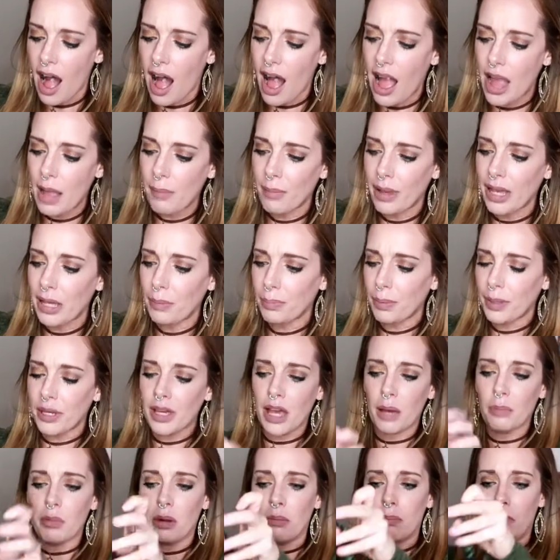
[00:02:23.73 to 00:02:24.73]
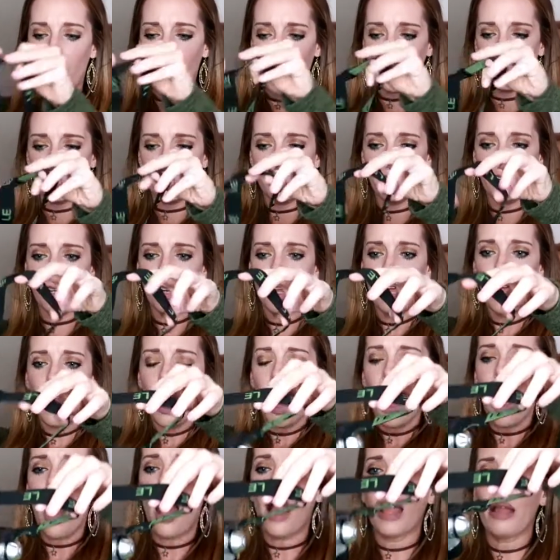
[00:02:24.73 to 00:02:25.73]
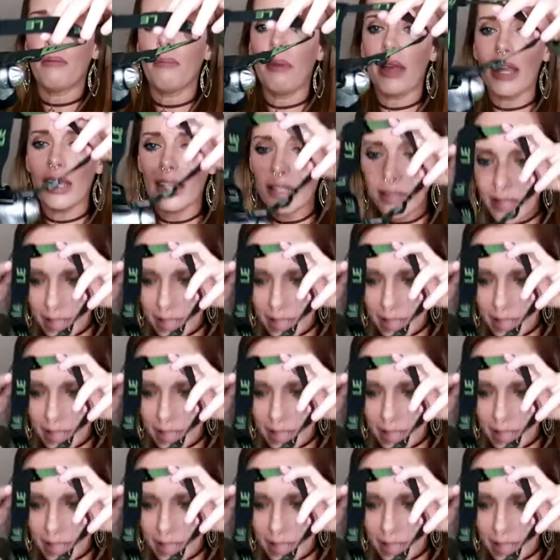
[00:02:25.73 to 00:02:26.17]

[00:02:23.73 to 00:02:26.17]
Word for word: I might become a miner. I might